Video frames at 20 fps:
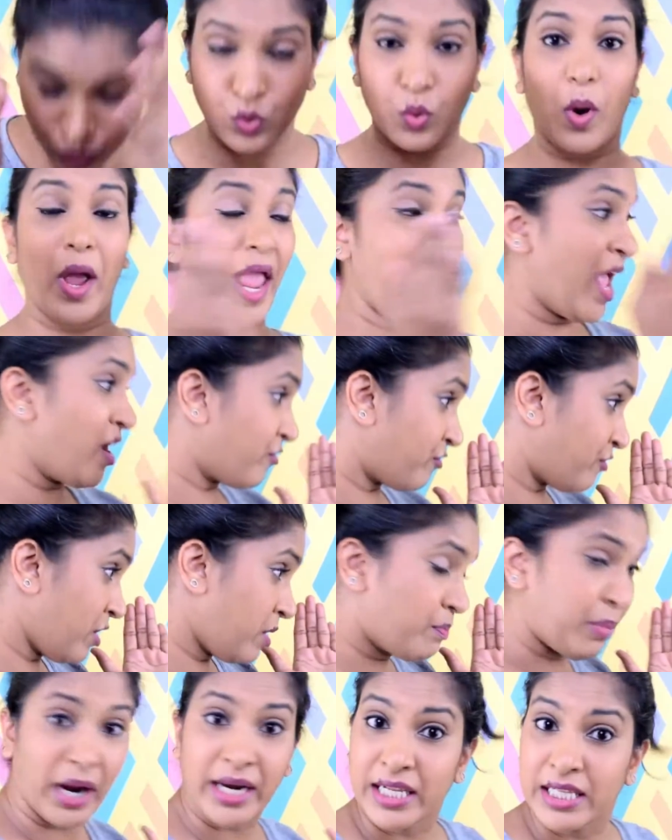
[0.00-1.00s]
So
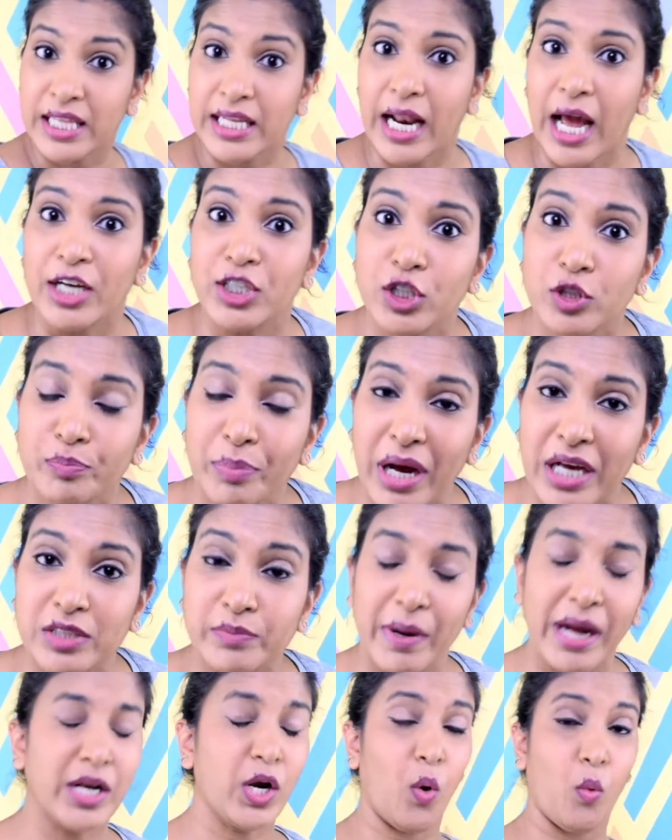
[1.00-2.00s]
everybody that I just passed
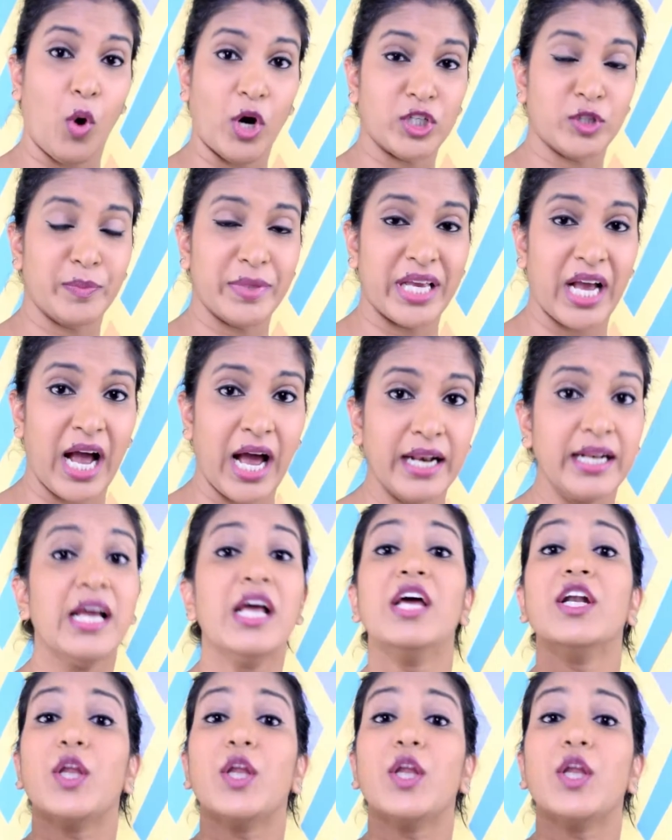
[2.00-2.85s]
by that watch me hard,